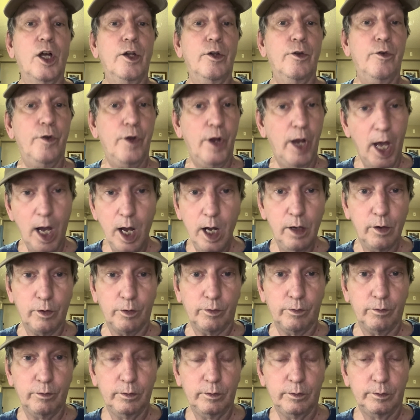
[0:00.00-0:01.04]
No.
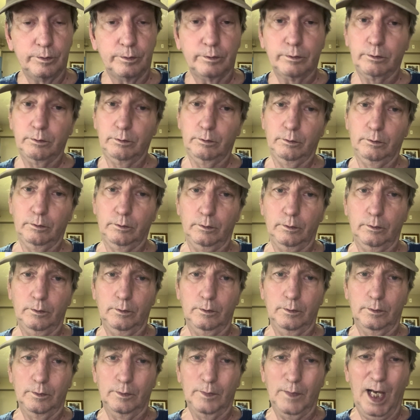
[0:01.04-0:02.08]

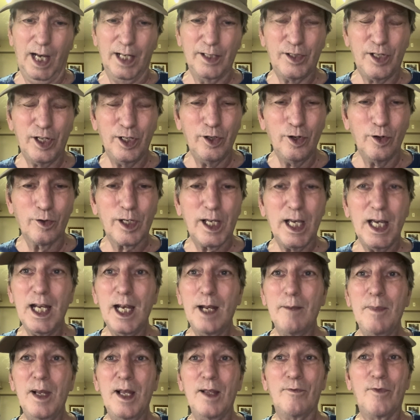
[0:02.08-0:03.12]
I said, you're
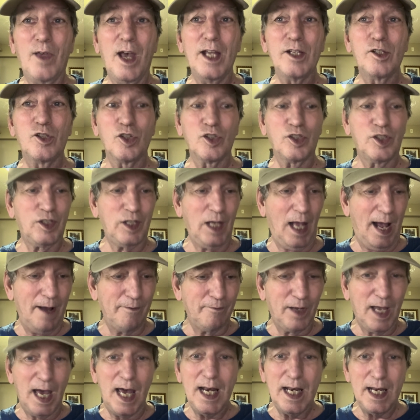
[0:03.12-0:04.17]
kidding me.
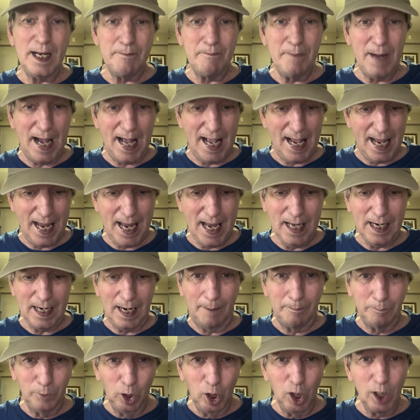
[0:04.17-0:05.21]
I've got it in my hand.
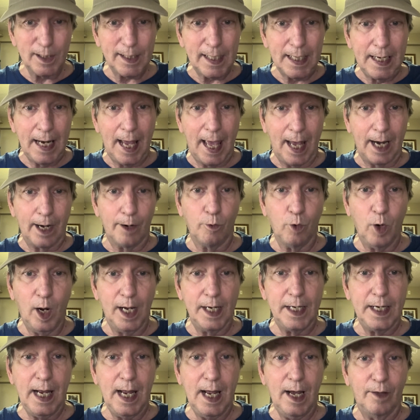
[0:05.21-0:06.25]
I'm looking at it
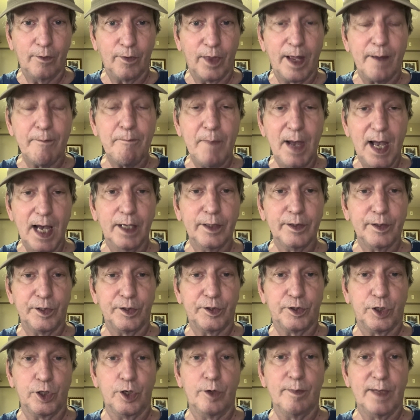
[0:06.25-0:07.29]
right now. They mailed
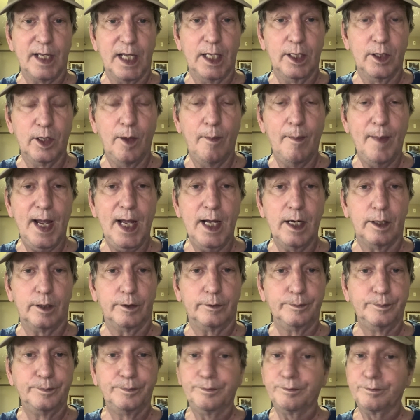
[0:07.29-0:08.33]
it to me in the
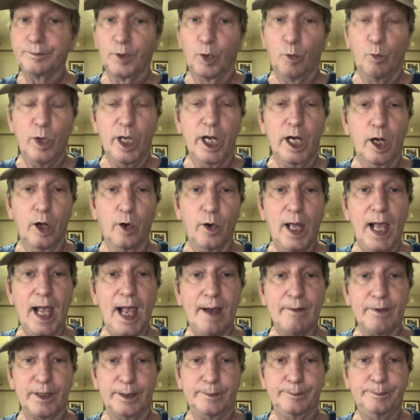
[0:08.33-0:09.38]
mail. We don't
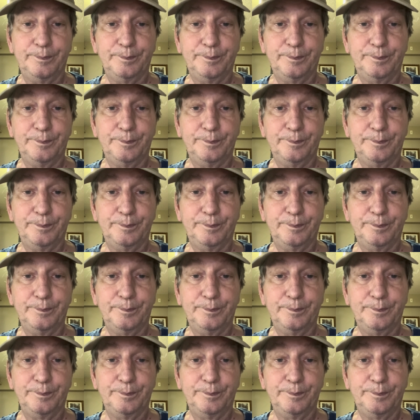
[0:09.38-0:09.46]
have it.